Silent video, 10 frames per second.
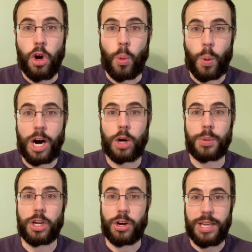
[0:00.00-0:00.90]
While
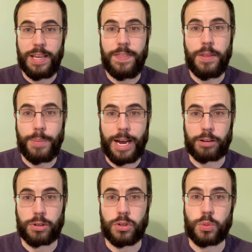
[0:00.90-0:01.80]
we are in the
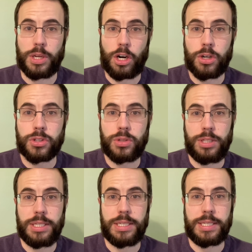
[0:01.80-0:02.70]
macros, we also
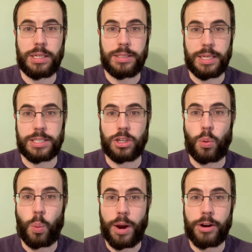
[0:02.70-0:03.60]
need to tell Yenta
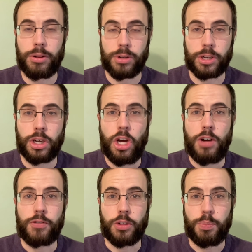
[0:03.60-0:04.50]
where to look
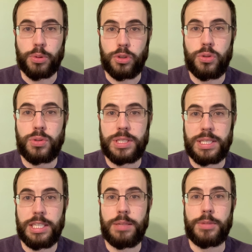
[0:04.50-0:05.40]
for the Blue
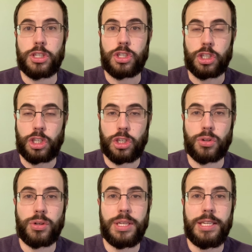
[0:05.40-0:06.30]
Team
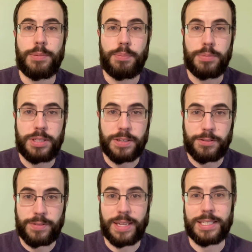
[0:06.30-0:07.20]
Security
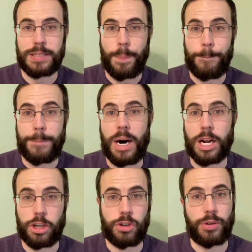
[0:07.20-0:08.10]
Defense
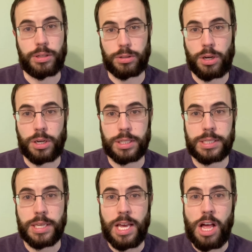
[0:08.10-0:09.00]
Monitoring
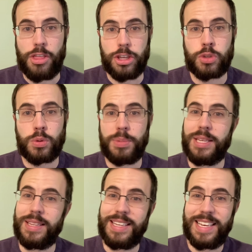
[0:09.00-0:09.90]
logs. This would be
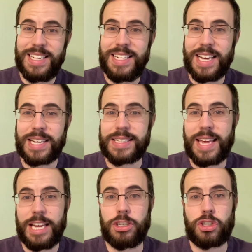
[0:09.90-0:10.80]
the index
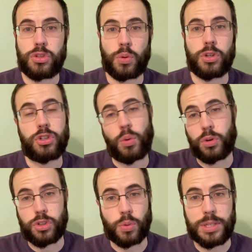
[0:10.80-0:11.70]
and source or
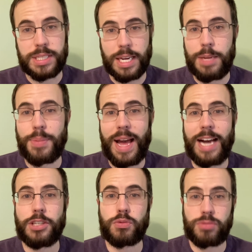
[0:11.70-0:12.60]
source type
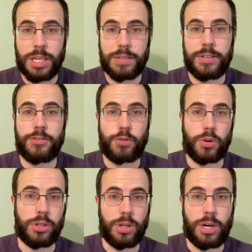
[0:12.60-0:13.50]
as relevant for the
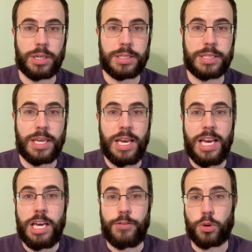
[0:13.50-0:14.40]
logs.
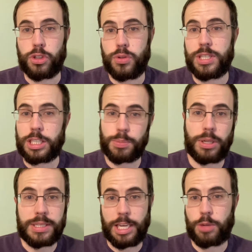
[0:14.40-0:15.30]
If you are using
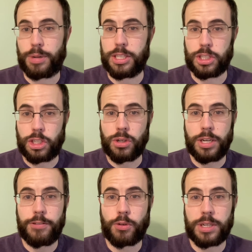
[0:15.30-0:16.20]
Splunk's Enterprise
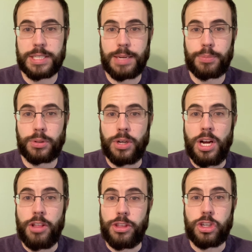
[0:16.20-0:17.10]
Security, for example,
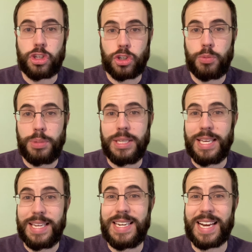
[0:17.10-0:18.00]
this should be
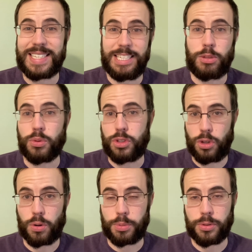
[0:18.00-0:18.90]
index equals
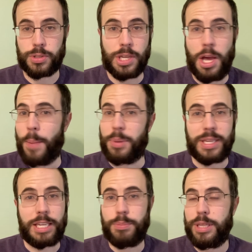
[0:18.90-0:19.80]
notables, but it
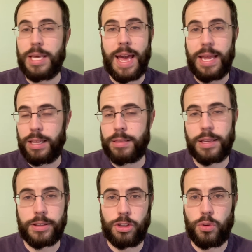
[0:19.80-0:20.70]
can be anything
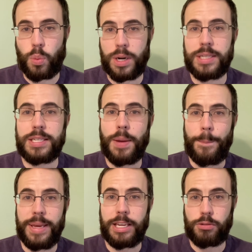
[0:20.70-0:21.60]
that you want.
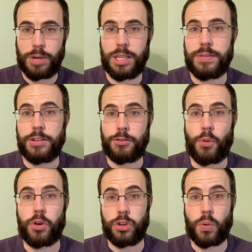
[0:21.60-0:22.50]
Make it relevant
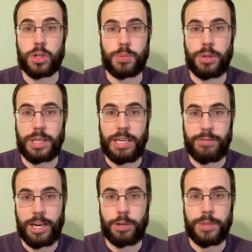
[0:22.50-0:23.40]
for your Splunk
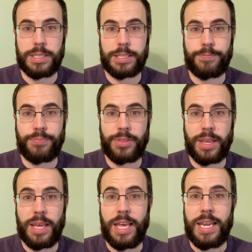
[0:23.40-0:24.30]
environment.
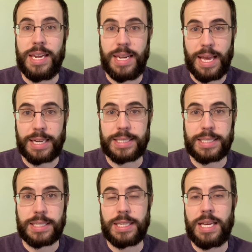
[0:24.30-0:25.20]

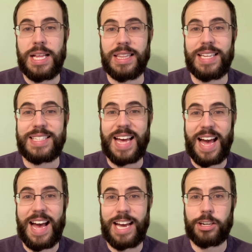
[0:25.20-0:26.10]
Next, let's
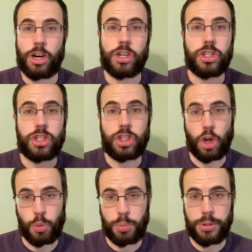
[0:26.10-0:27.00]
add our
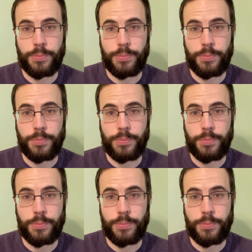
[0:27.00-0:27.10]
scope.